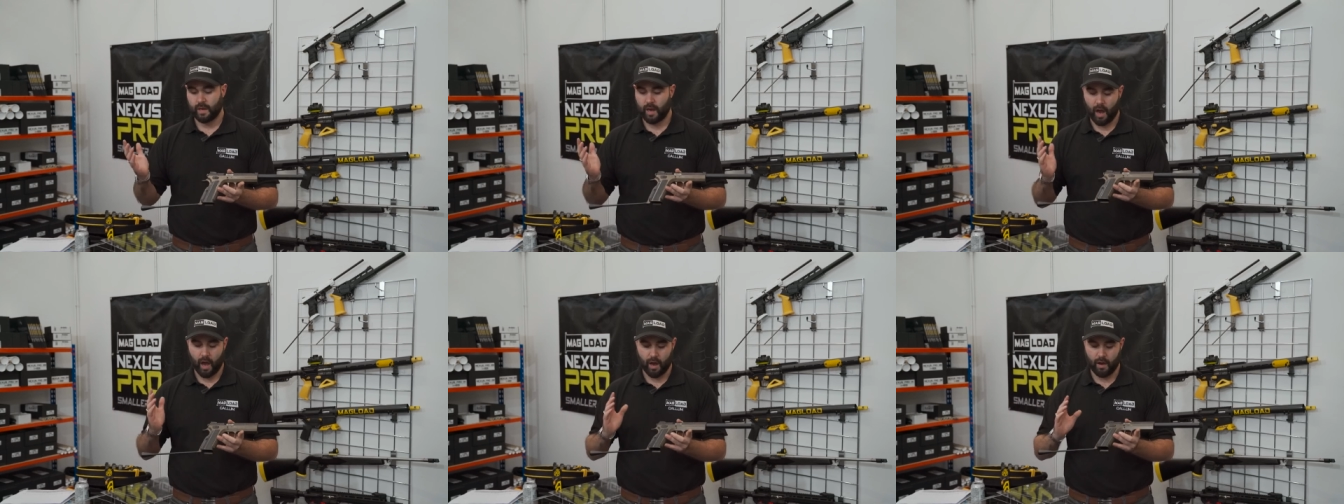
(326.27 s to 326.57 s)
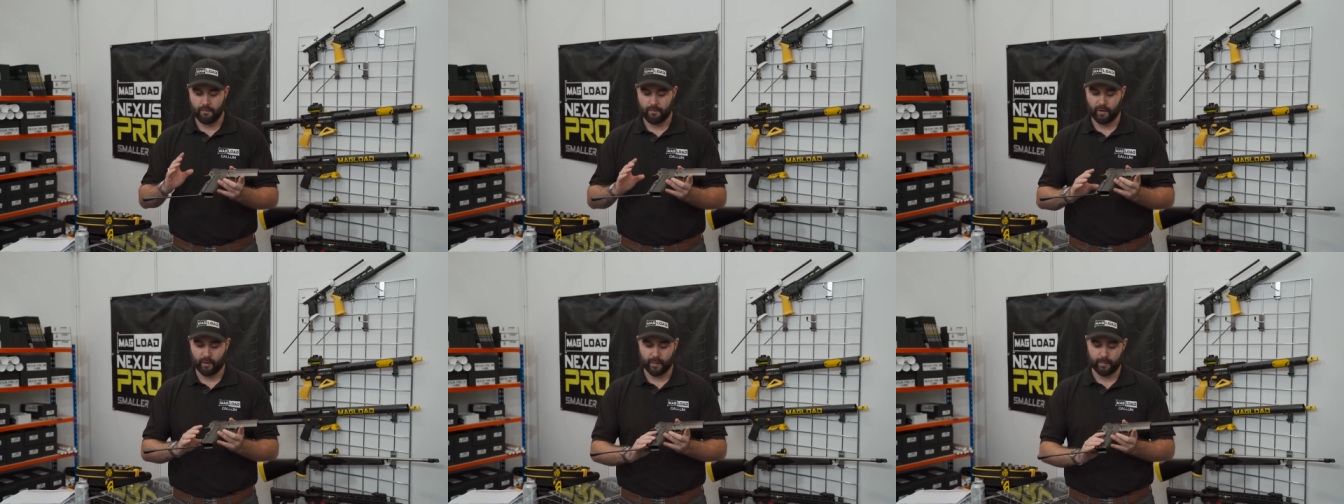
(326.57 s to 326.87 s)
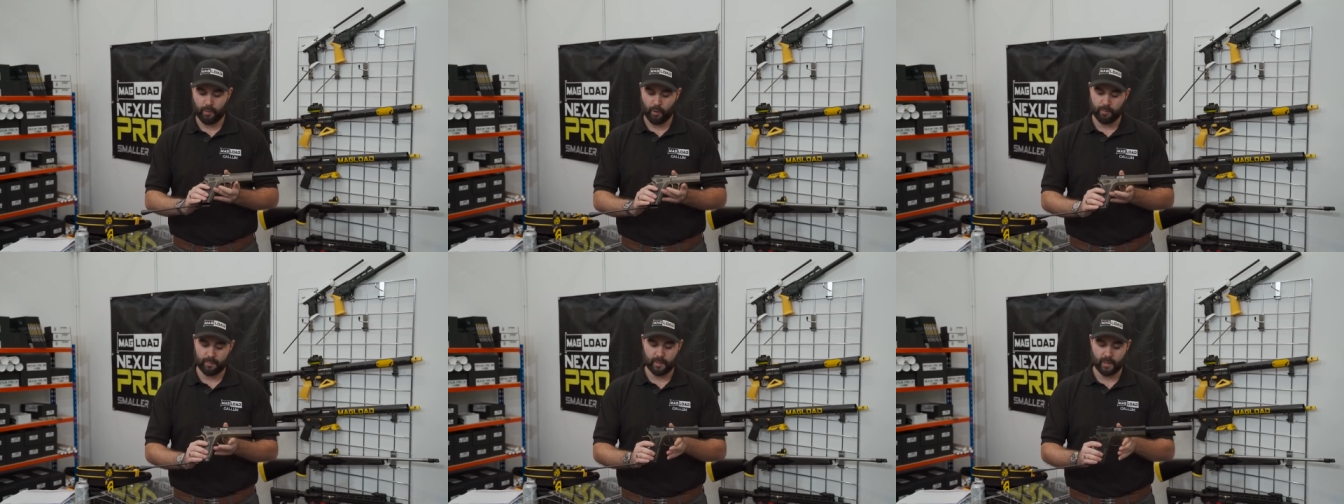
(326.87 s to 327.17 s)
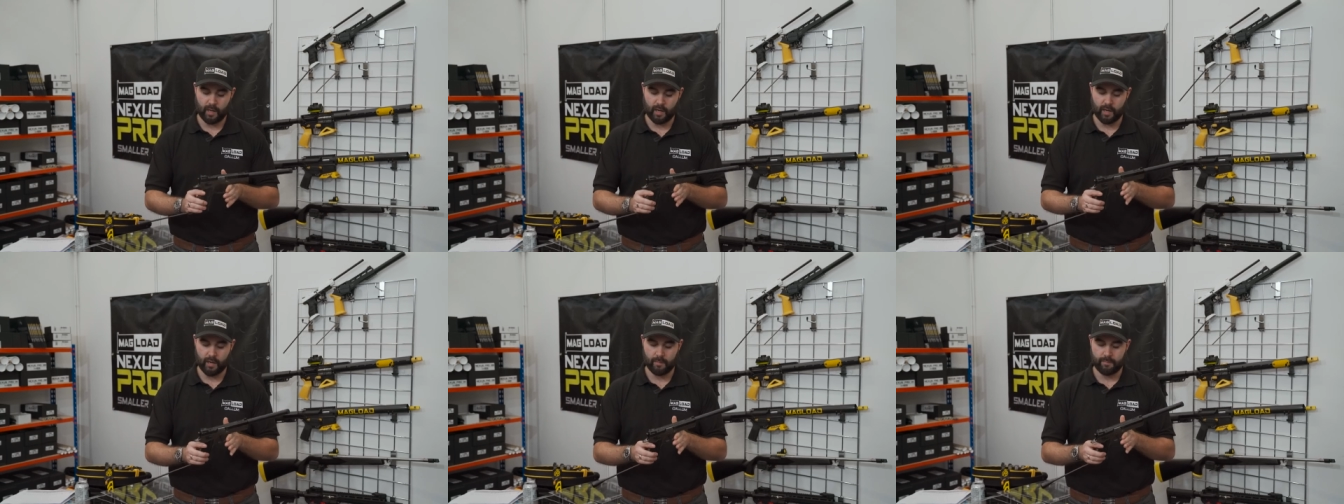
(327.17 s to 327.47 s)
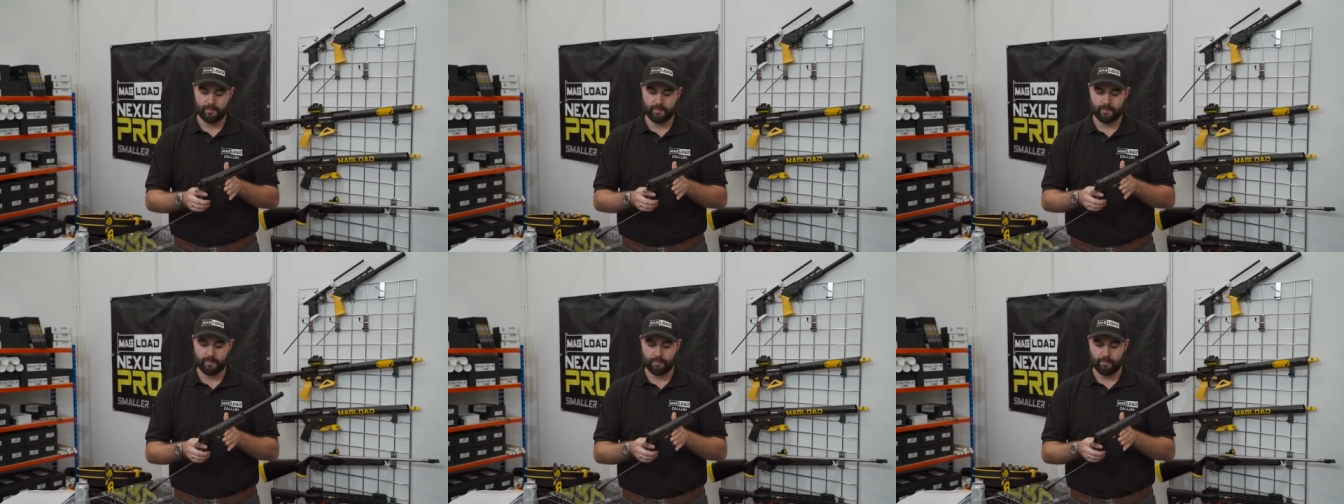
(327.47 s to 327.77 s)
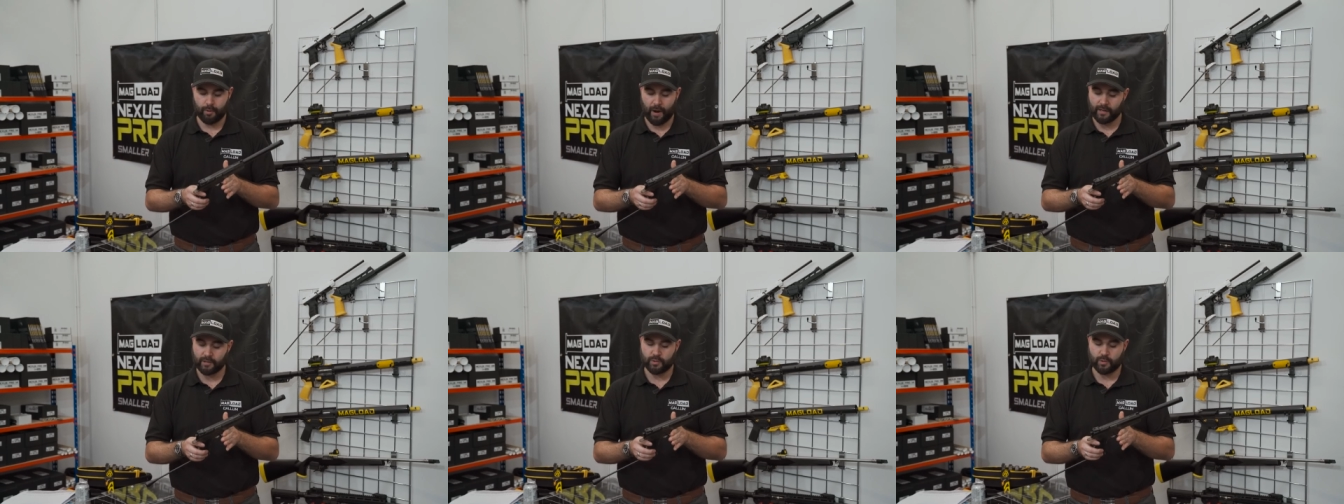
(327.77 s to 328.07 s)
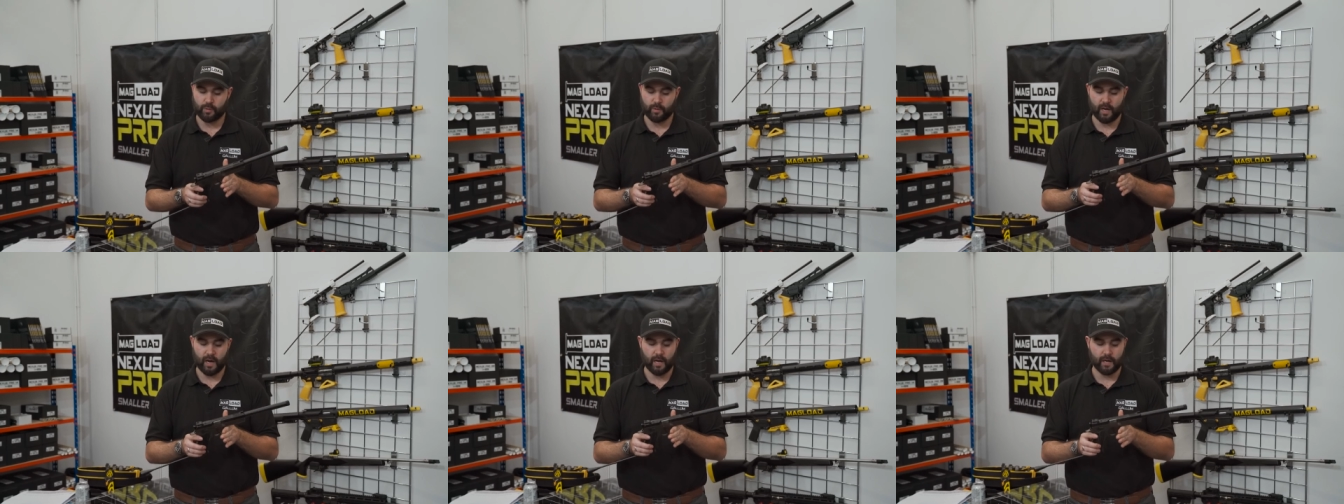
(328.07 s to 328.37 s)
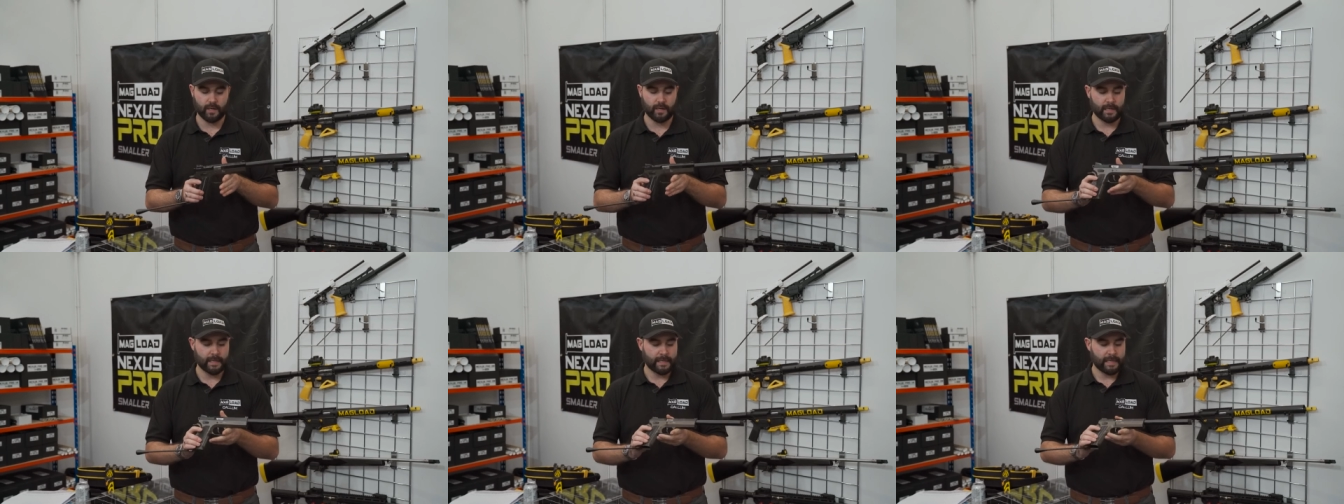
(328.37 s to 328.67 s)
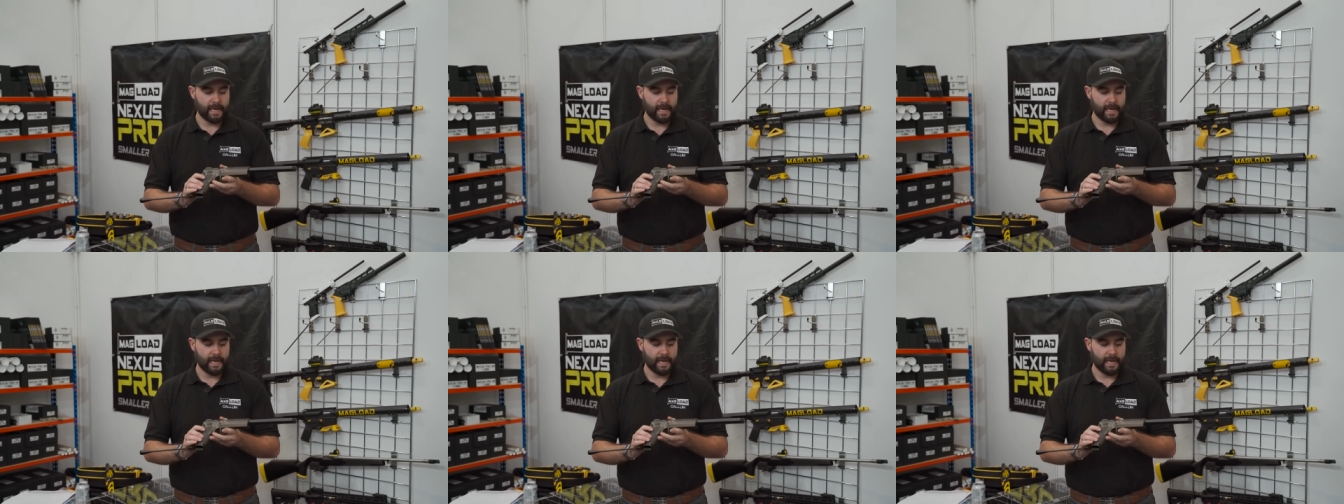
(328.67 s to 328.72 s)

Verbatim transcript: a very popular practical gun.